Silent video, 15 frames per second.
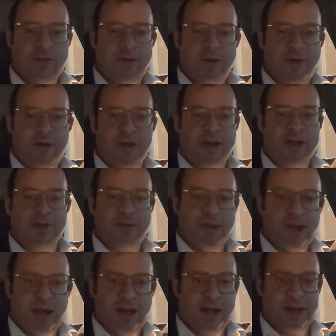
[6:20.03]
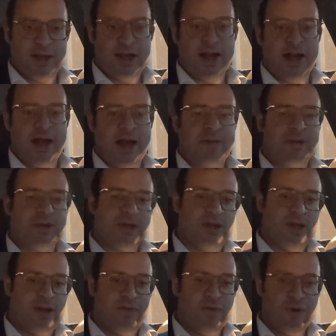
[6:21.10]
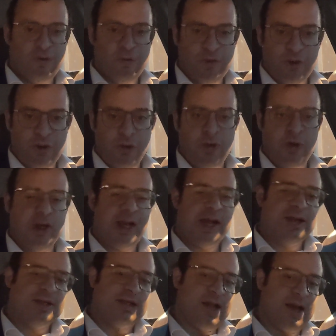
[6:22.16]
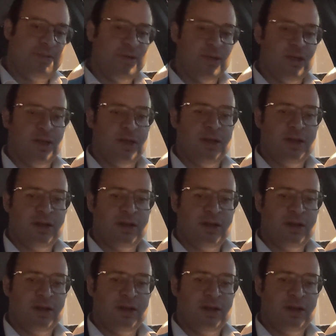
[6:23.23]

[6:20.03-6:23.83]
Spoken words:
my father didn't mean that it's not an option. If you view it as an option,